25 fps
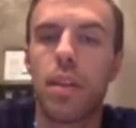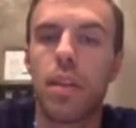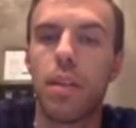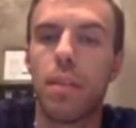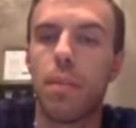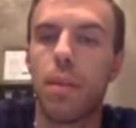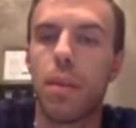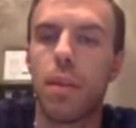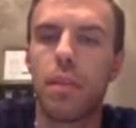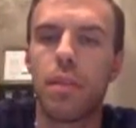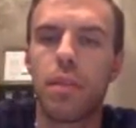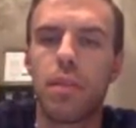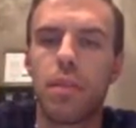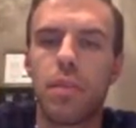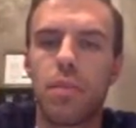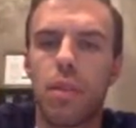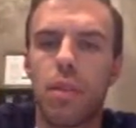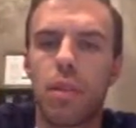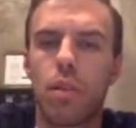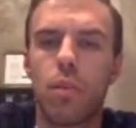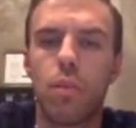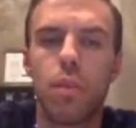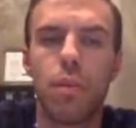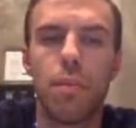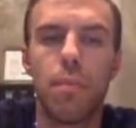The mother
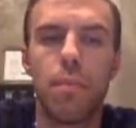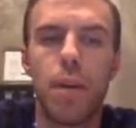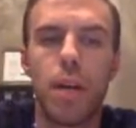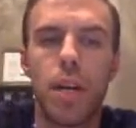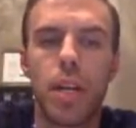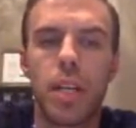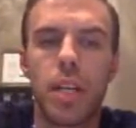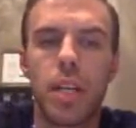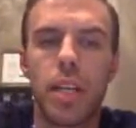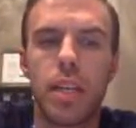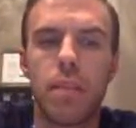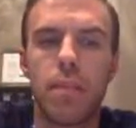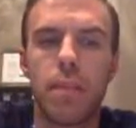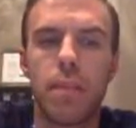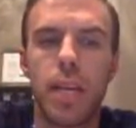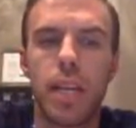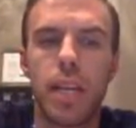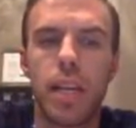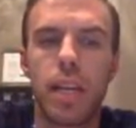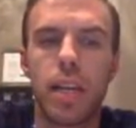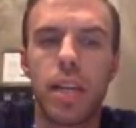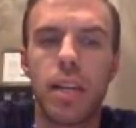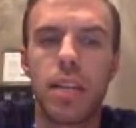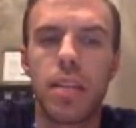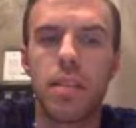struggled with money and
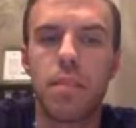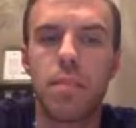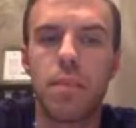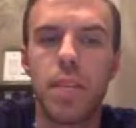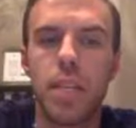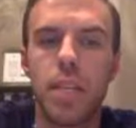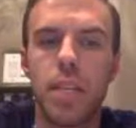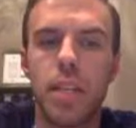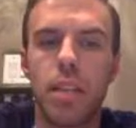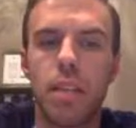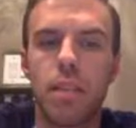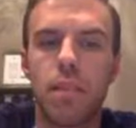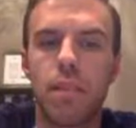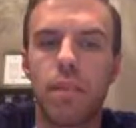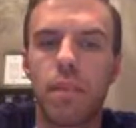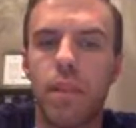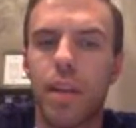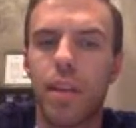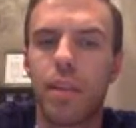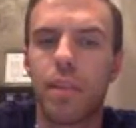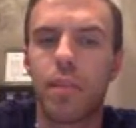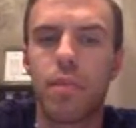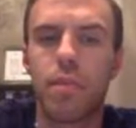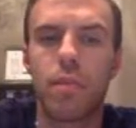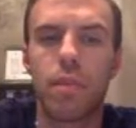making ends meet, the
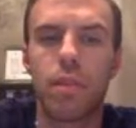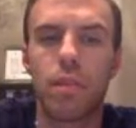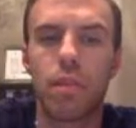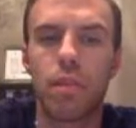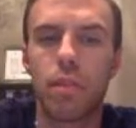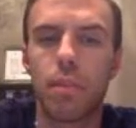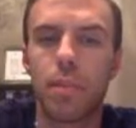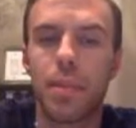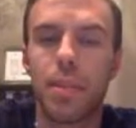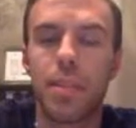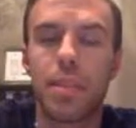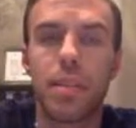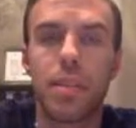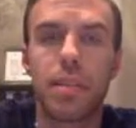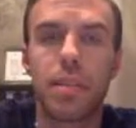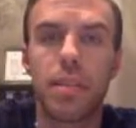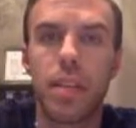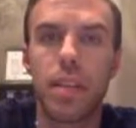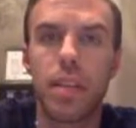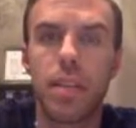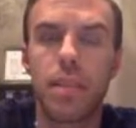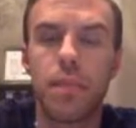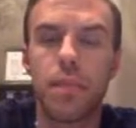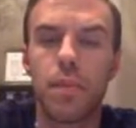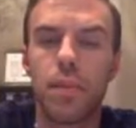father struggled to be
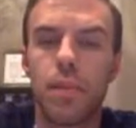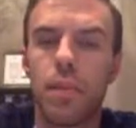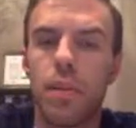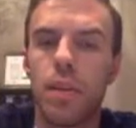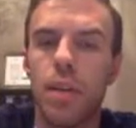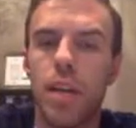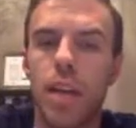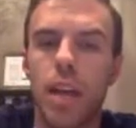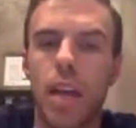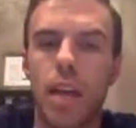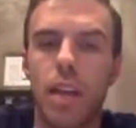successful,